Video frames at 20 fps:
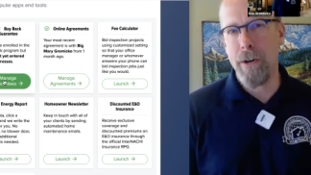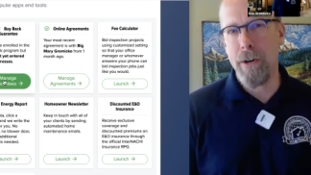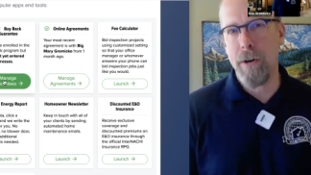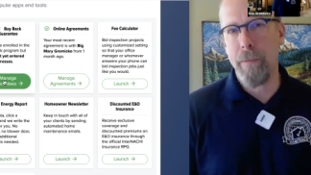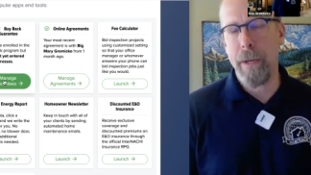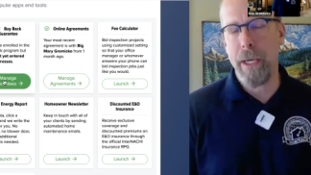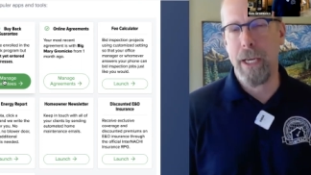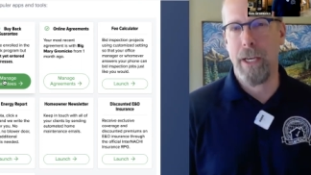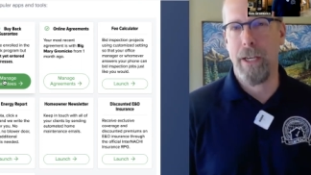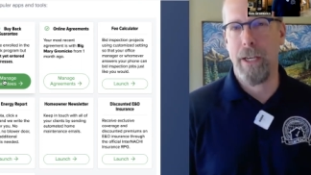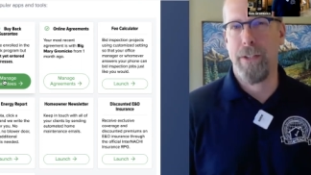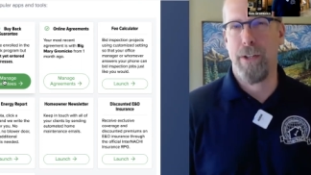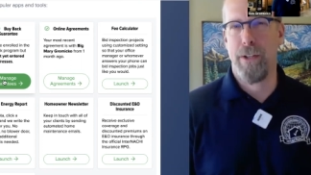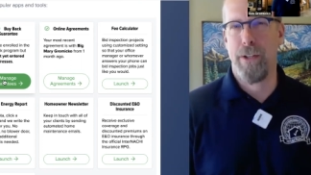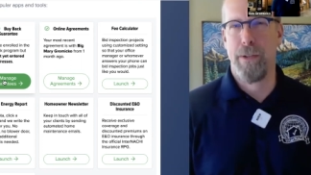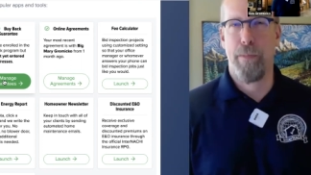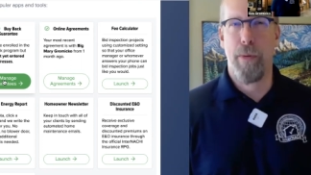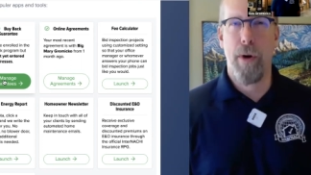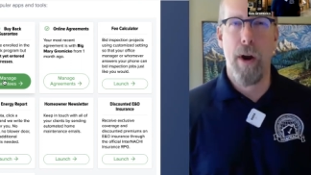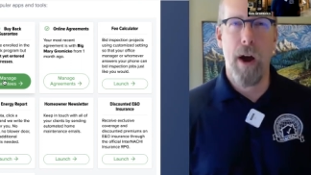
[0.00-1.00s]
because there's
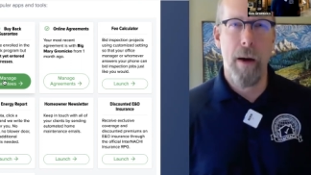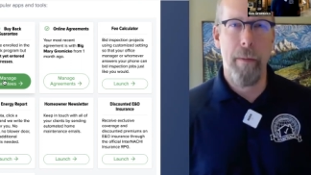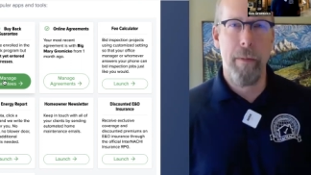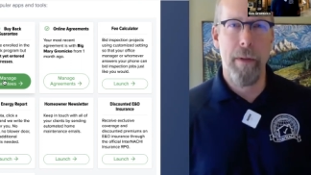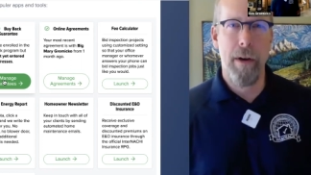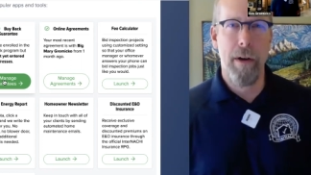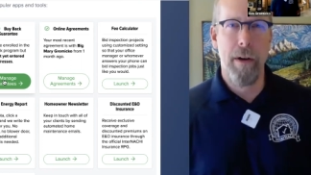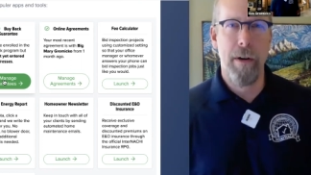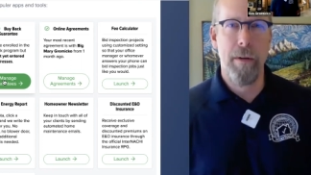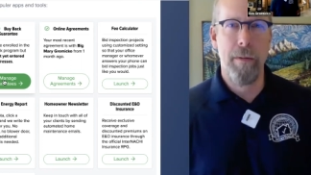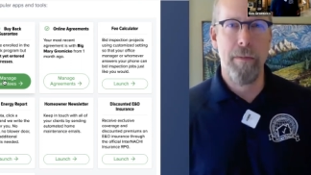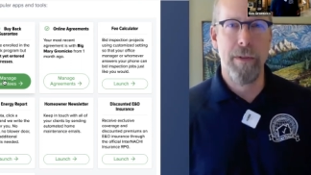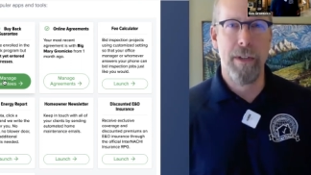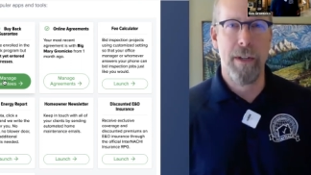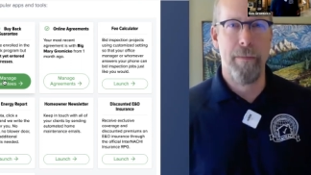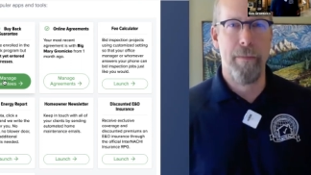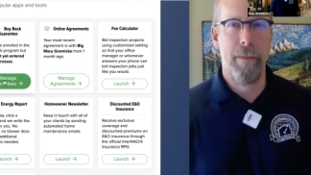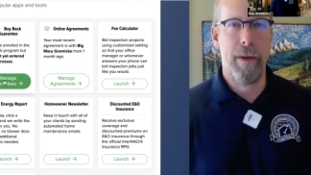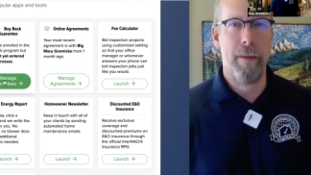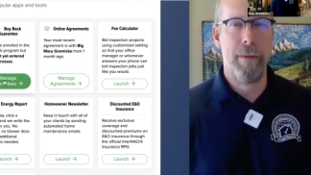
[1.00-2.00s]
problems,
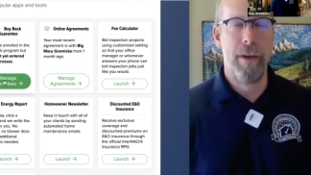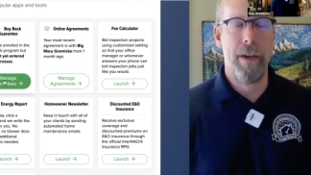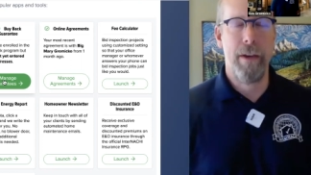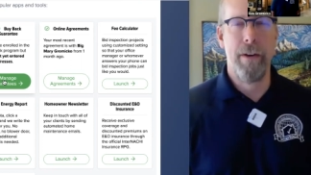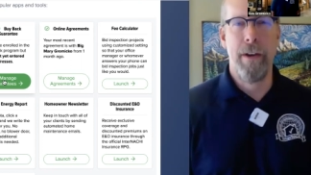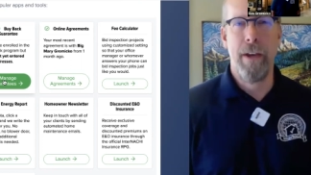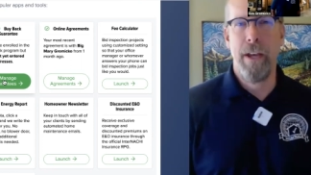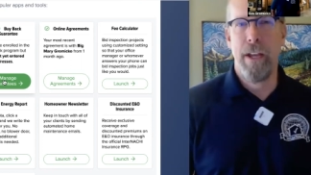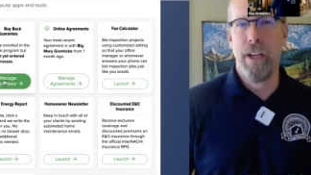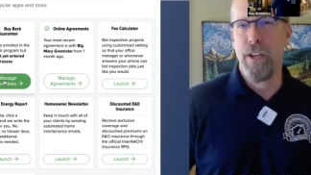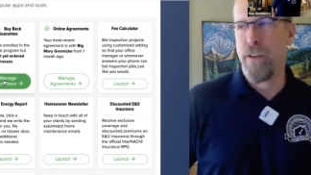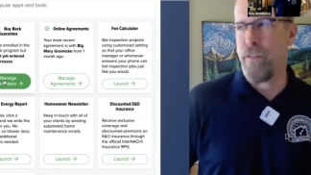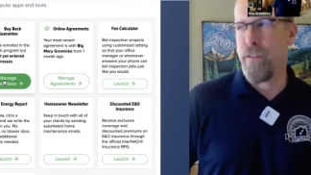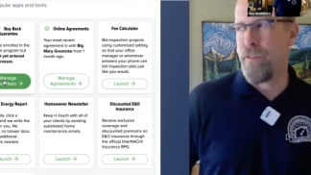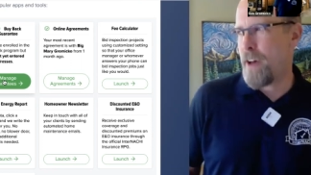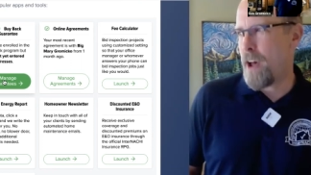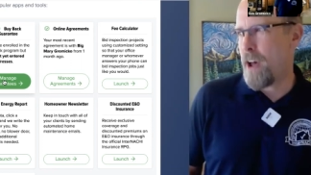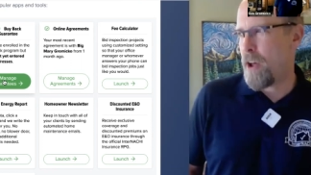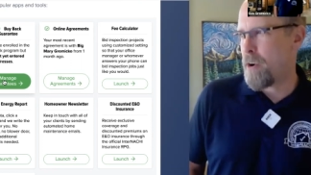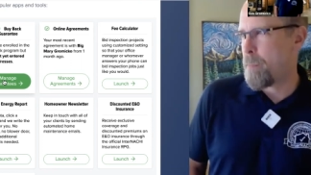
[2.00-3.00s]
and maybe you,
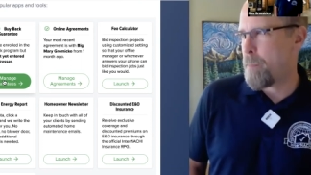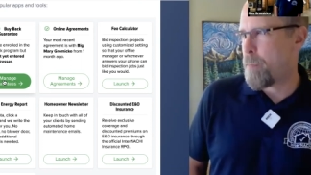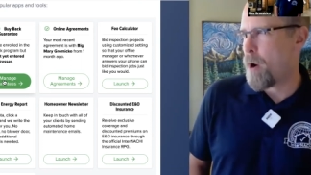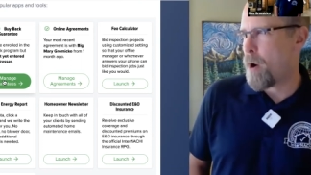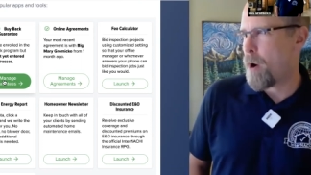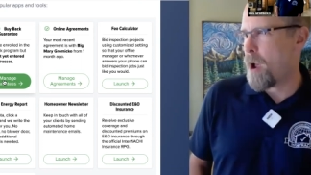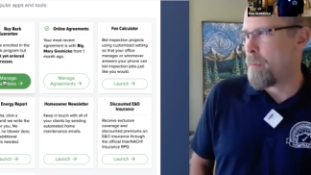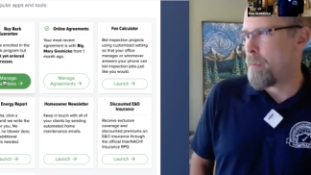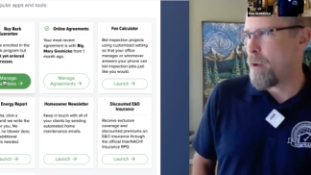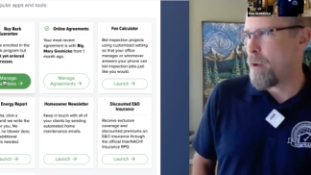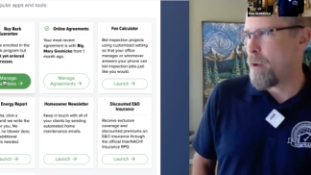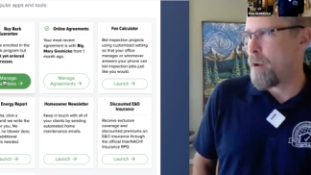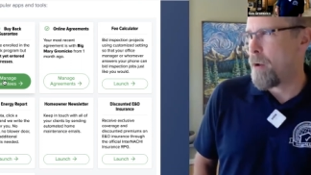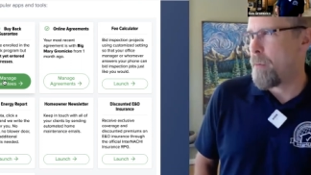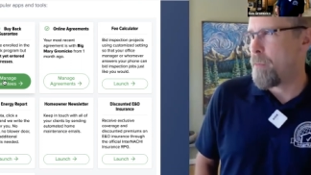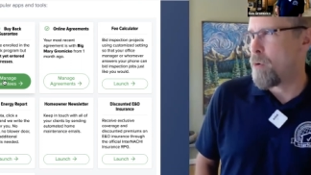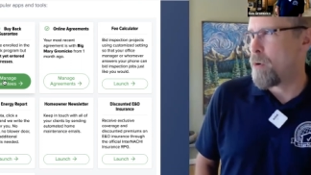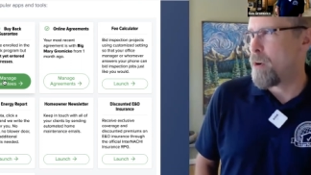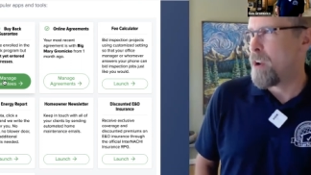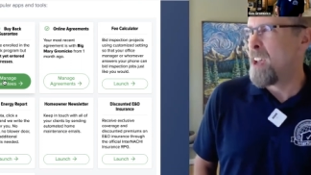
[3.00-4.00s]
found a problem,
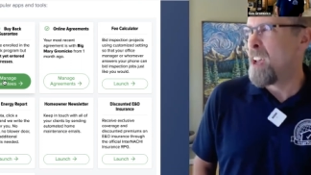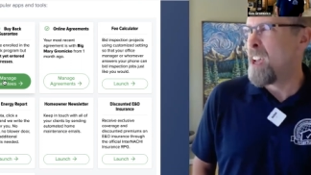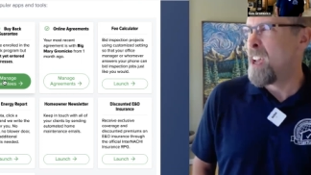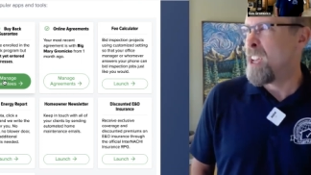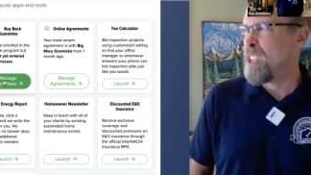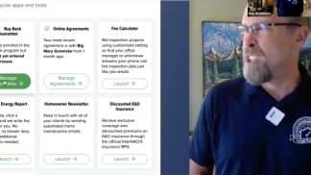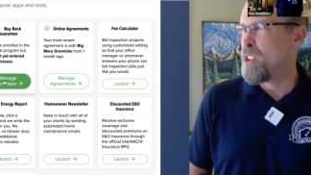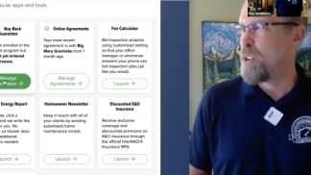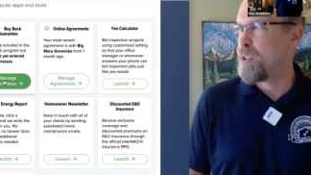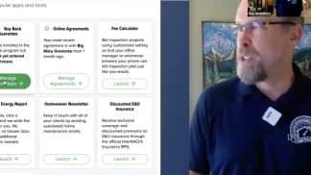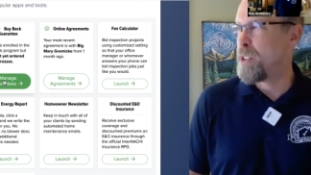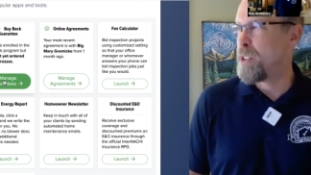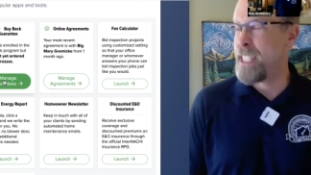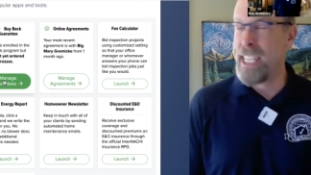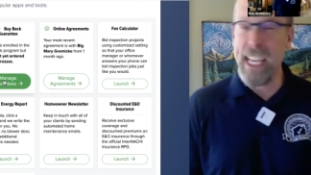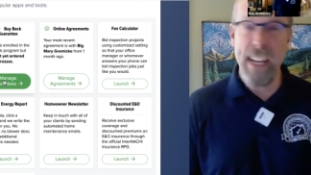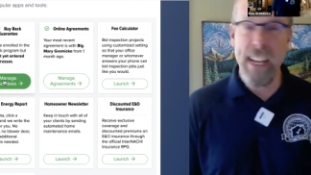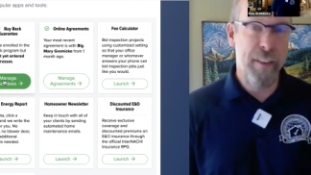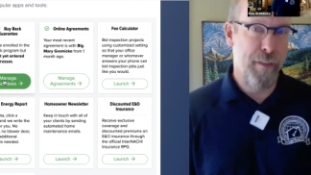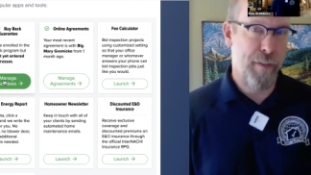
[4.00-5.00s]
or you
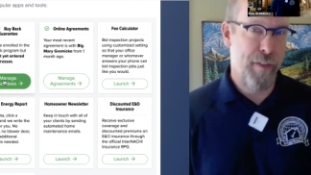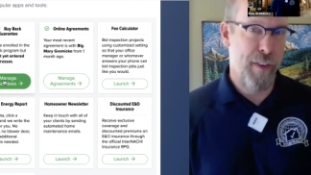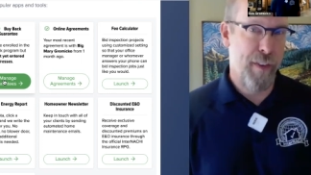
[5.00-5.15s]
didn't find a